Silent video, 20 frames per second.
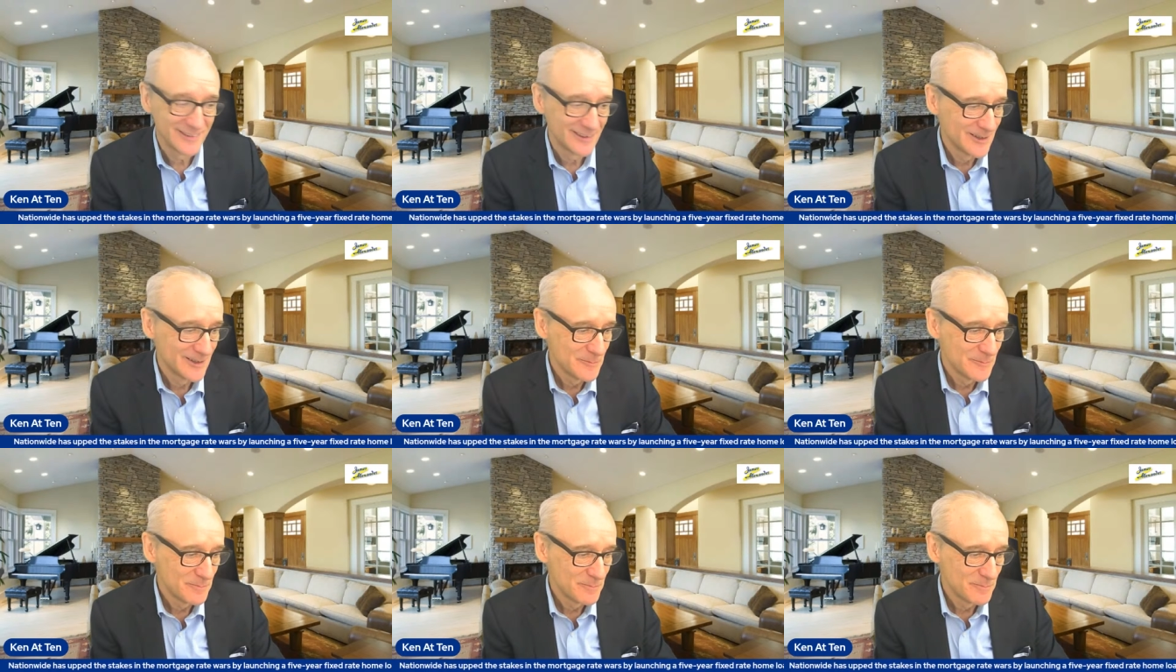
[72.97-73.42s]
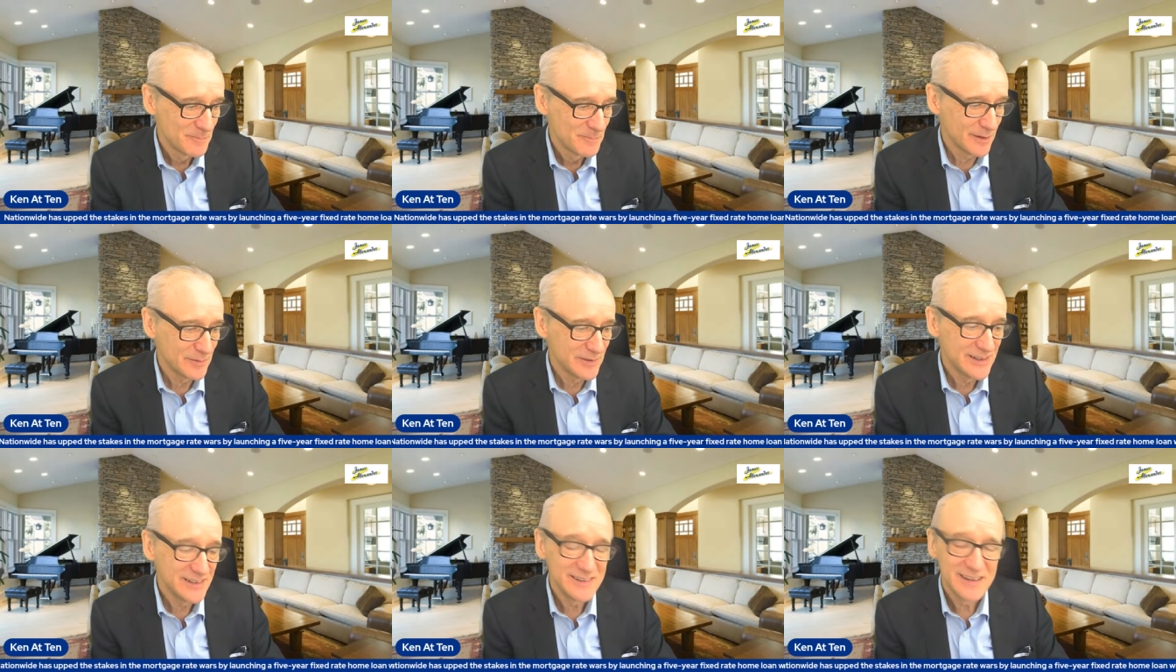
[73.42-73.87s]
I mean,
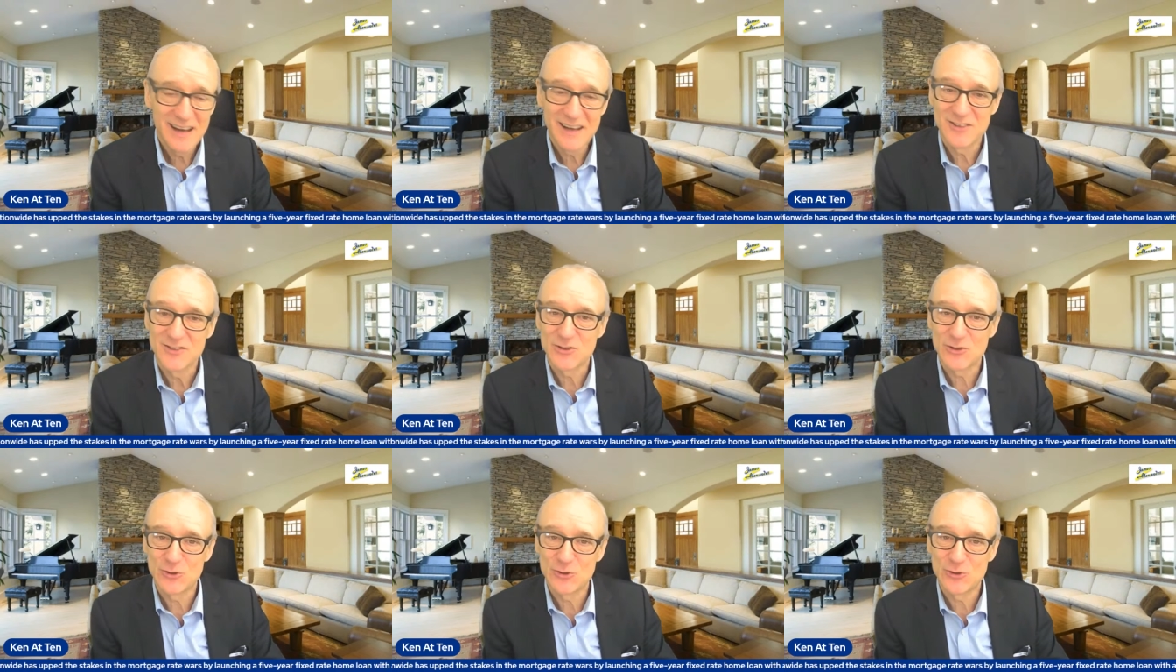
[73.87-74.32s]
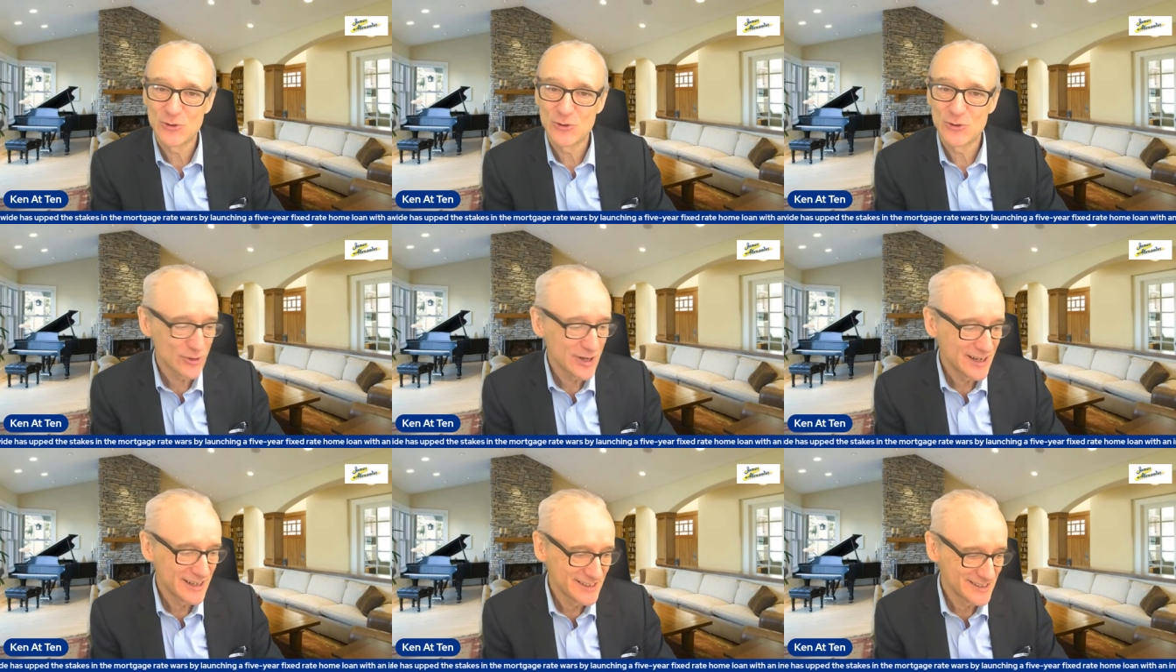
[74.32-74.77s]
that is crazy,
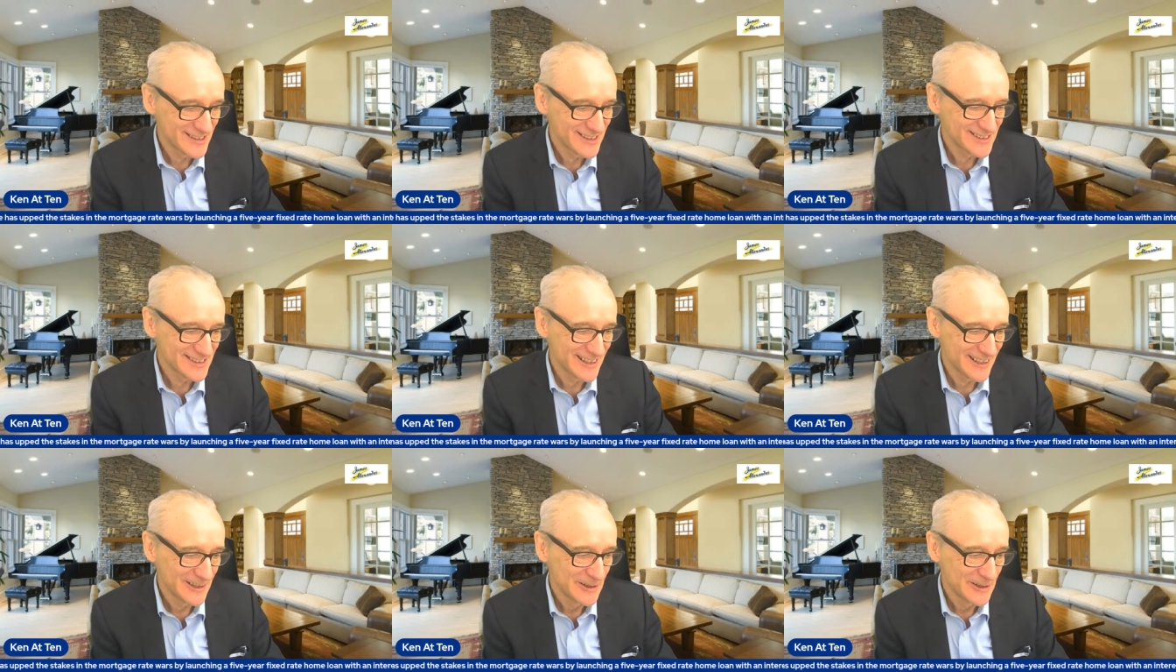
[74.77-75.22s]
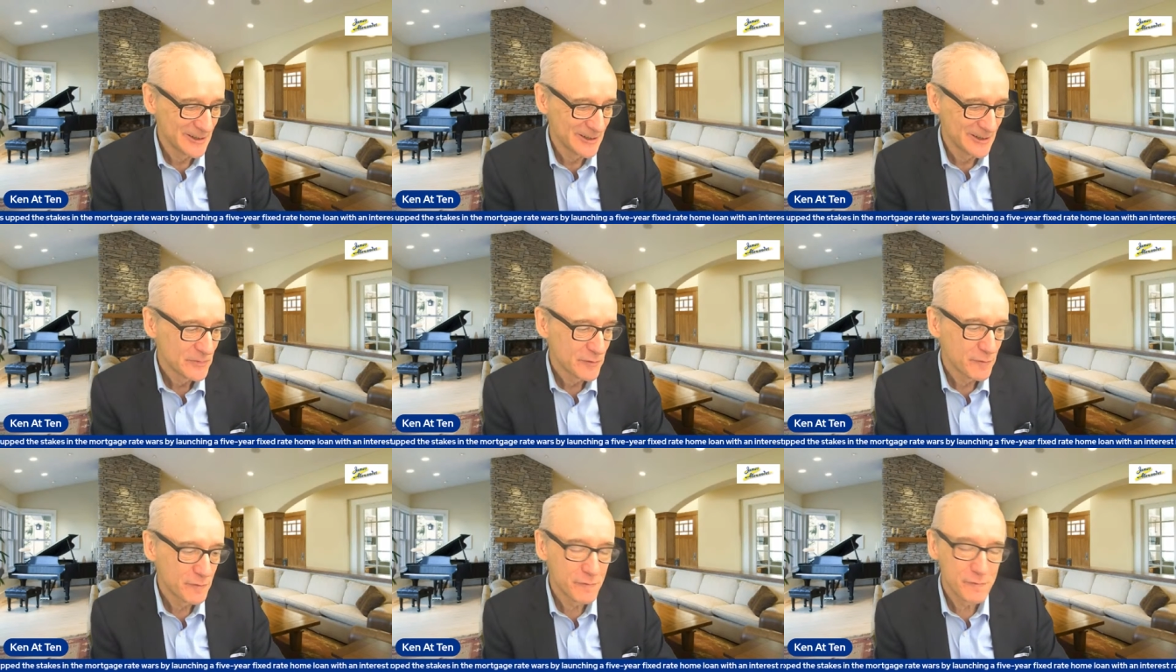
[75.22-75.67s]
isn't it?
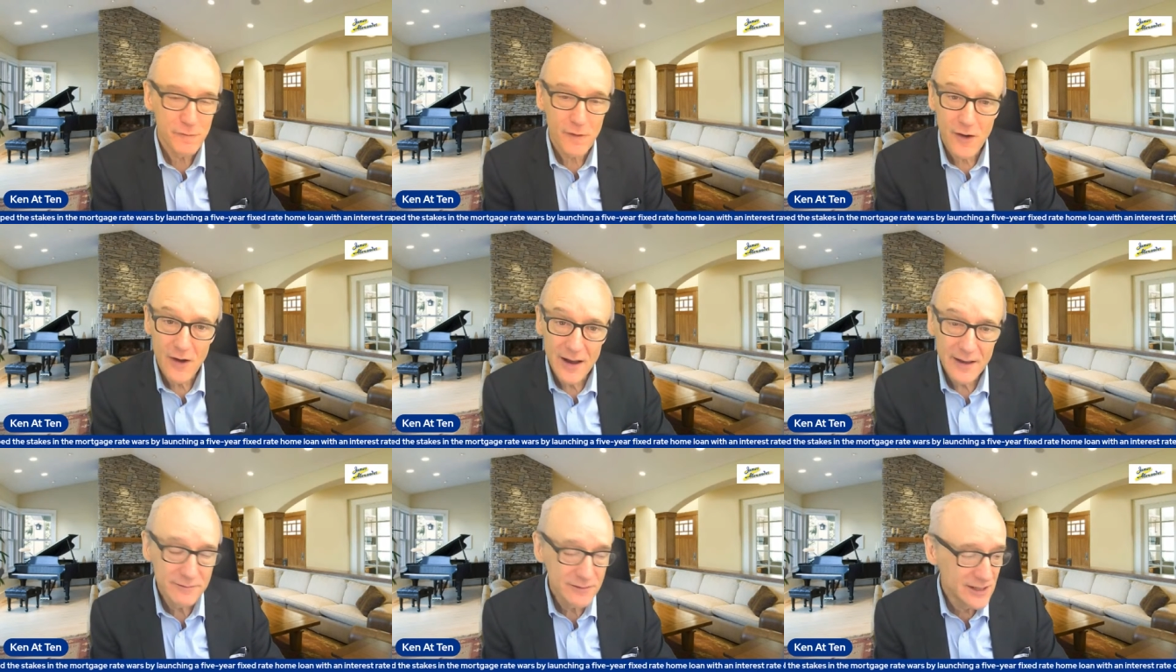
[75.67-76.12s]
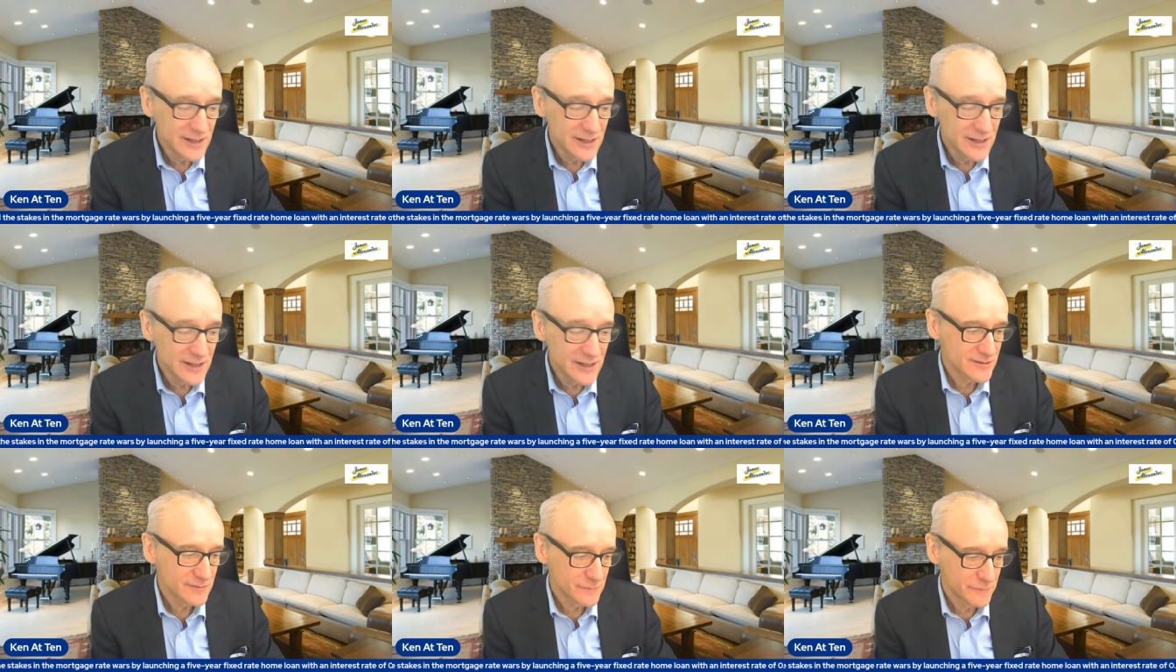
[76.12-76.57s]
5 years
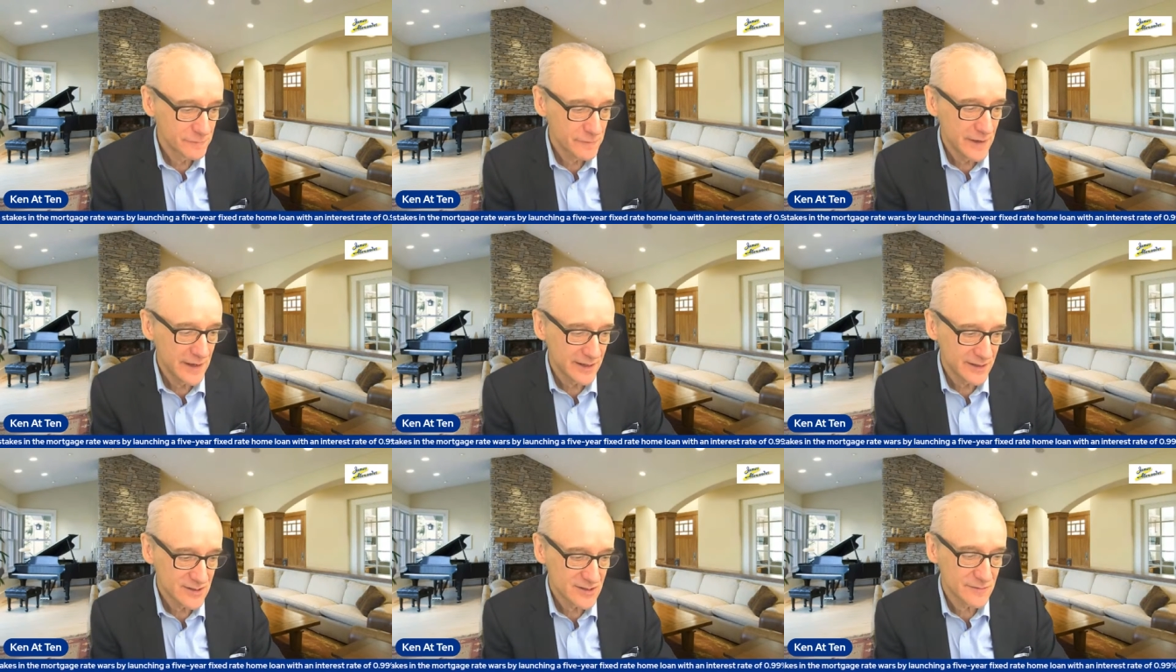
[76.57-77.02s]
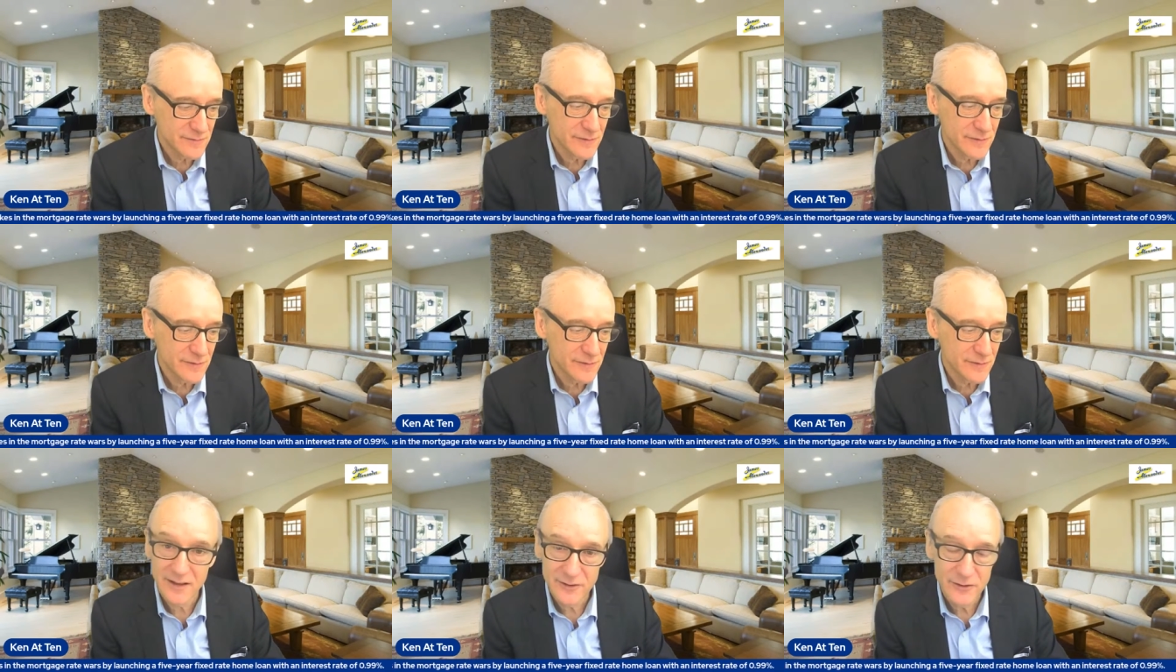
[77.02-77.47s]
fixed for under
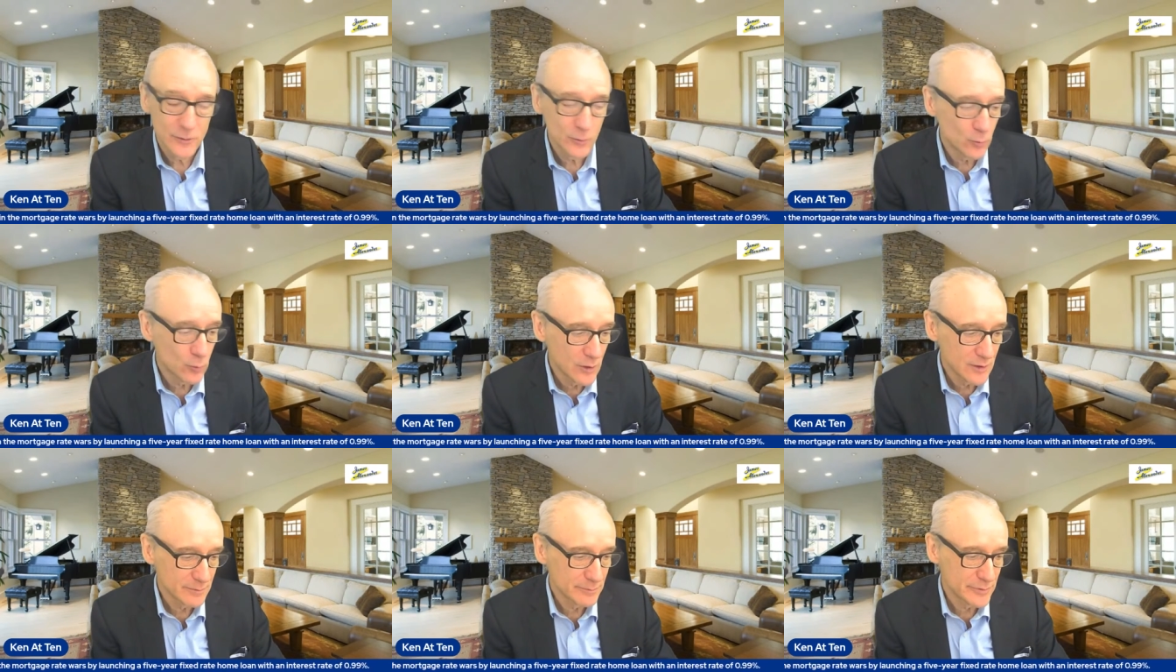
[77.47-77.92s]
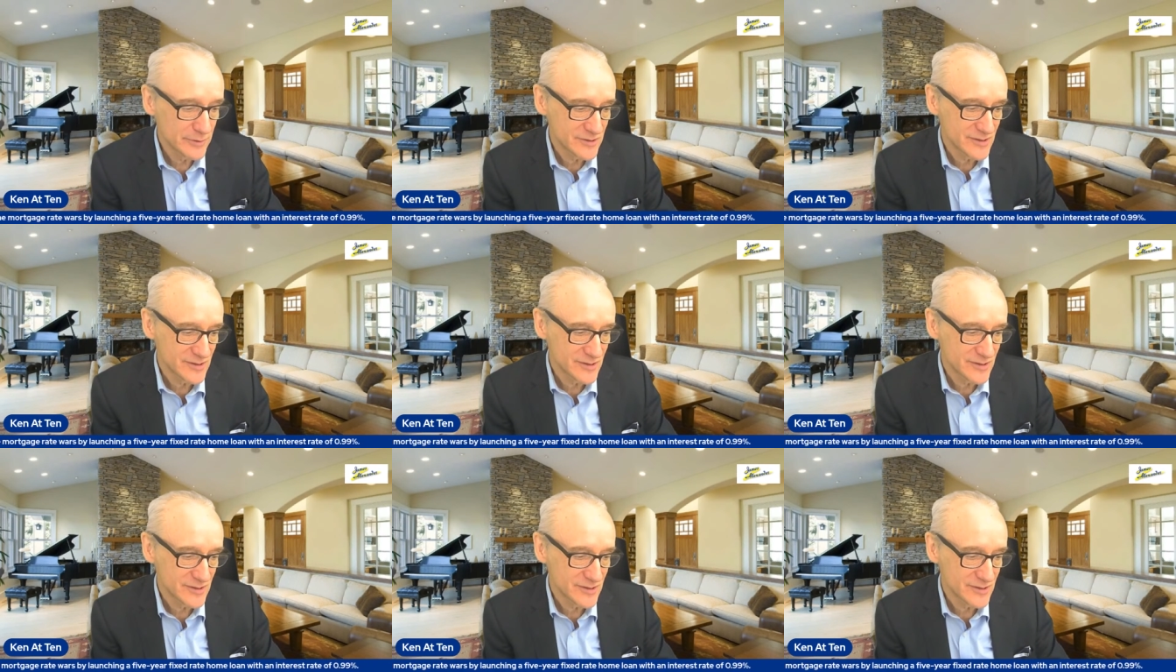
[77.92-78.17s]
1%.